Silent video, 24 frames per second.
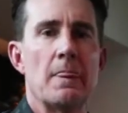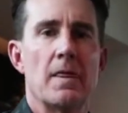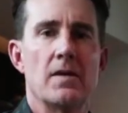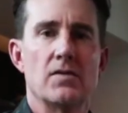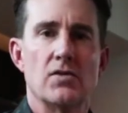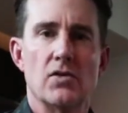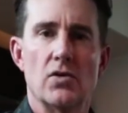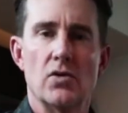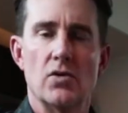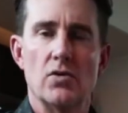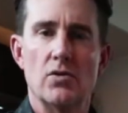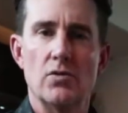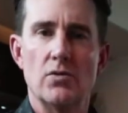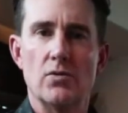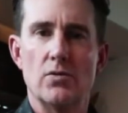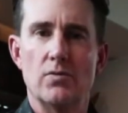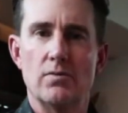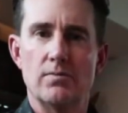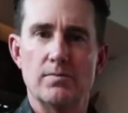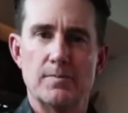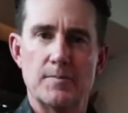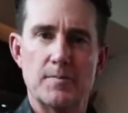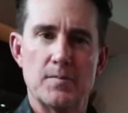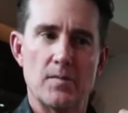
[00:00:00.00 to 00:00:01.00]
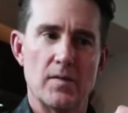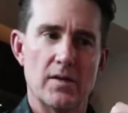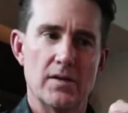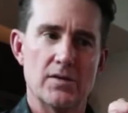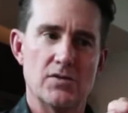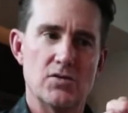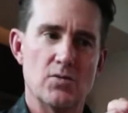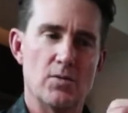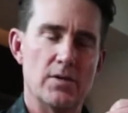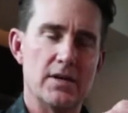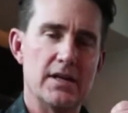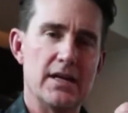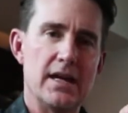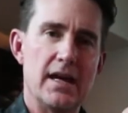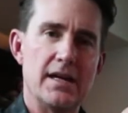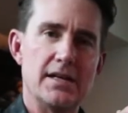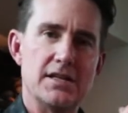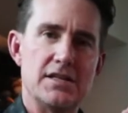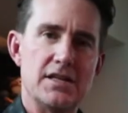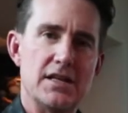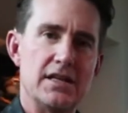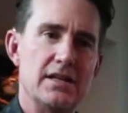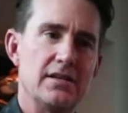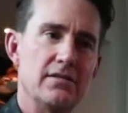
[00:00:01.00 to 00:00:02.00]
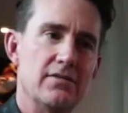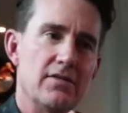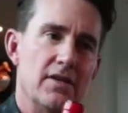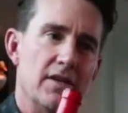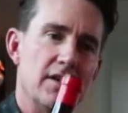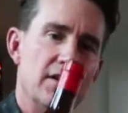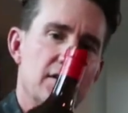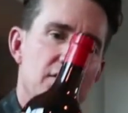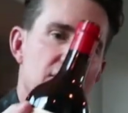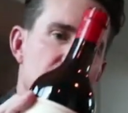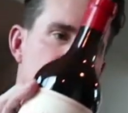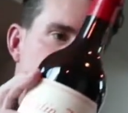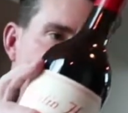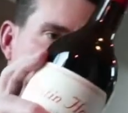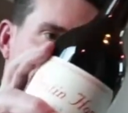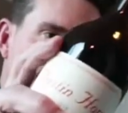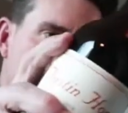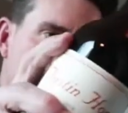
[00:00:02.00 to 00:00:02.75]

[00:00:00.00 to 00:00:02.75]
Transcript: So, 2018 vintage.